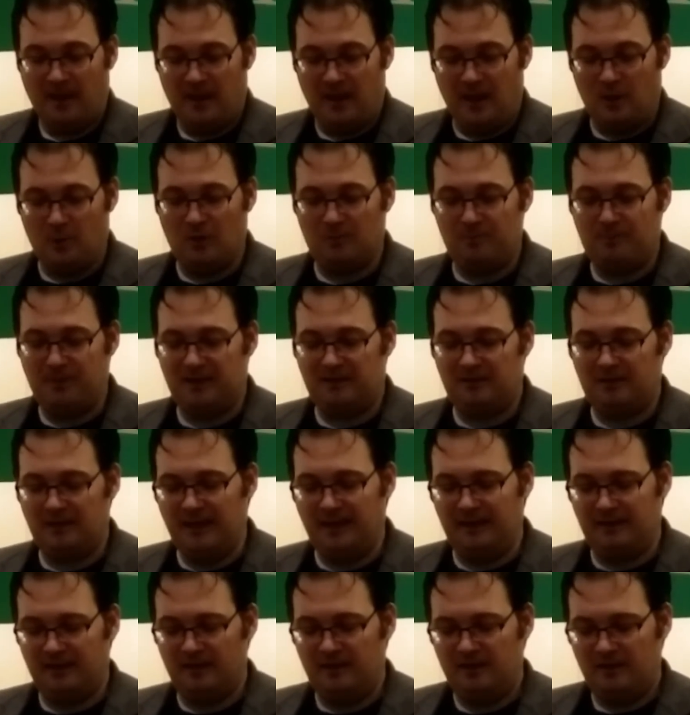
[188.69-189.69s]
It would be
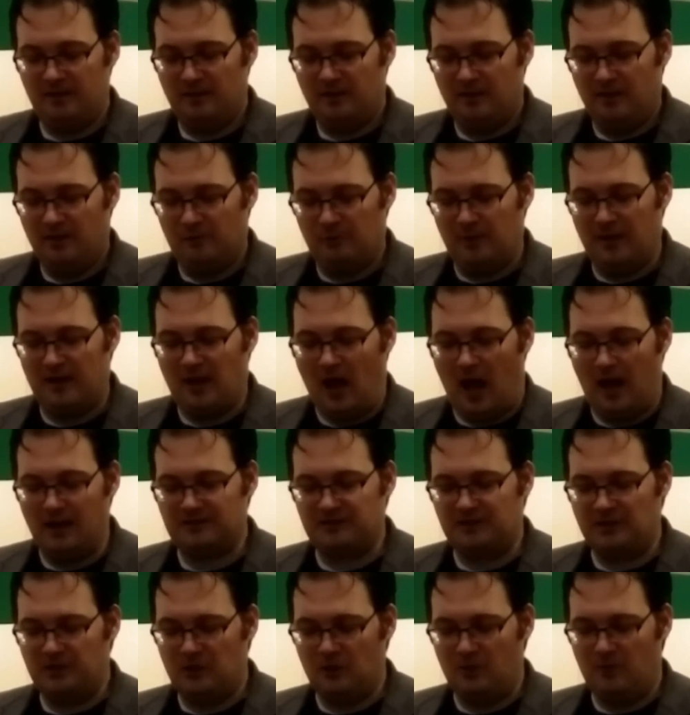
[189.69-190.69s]
deleted,
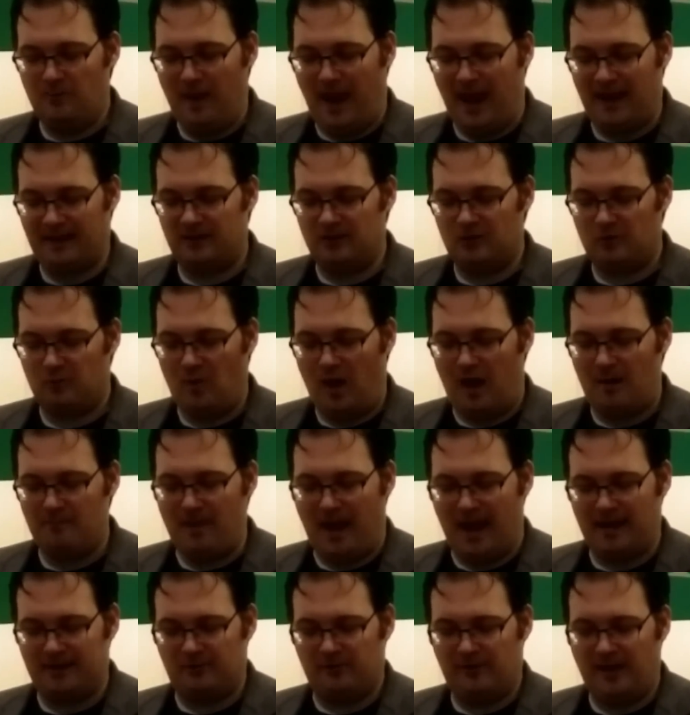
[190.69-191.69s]
reconstituted back into raw
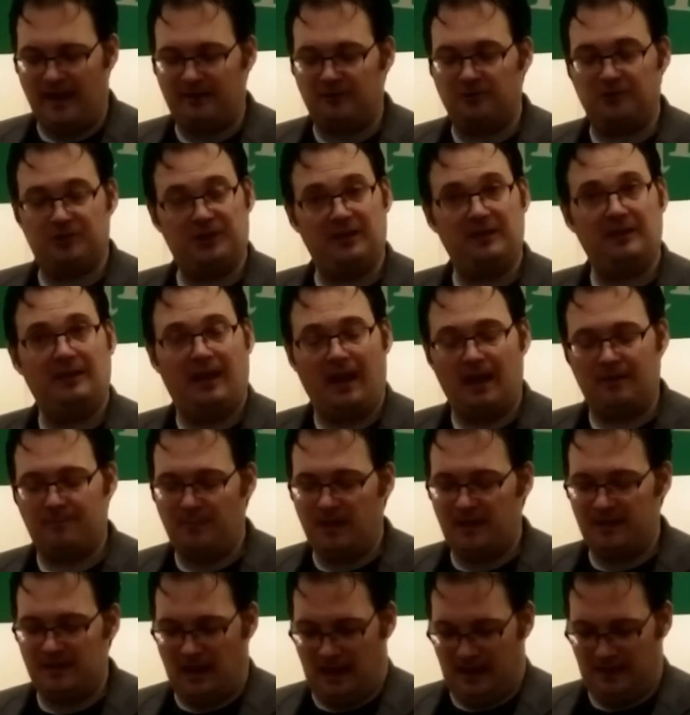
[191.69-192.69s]
matter and energy at
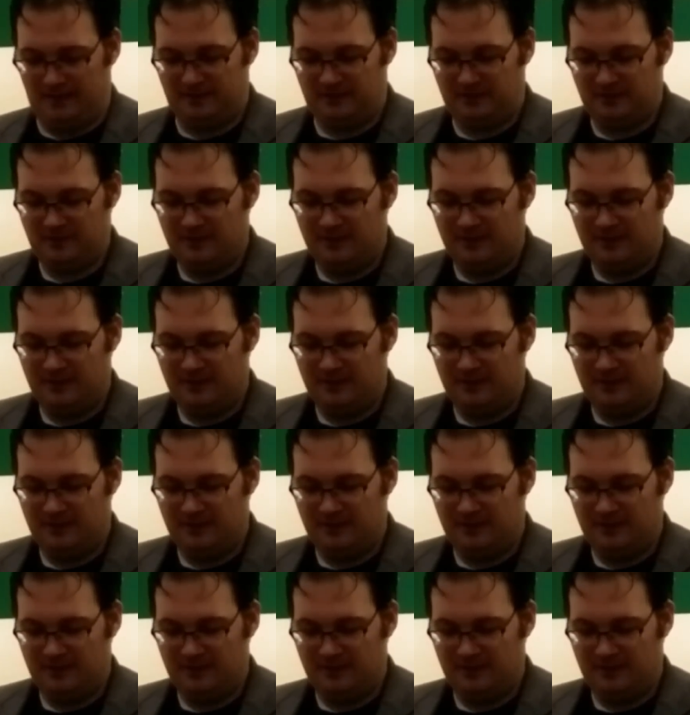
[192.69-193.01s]
midnight.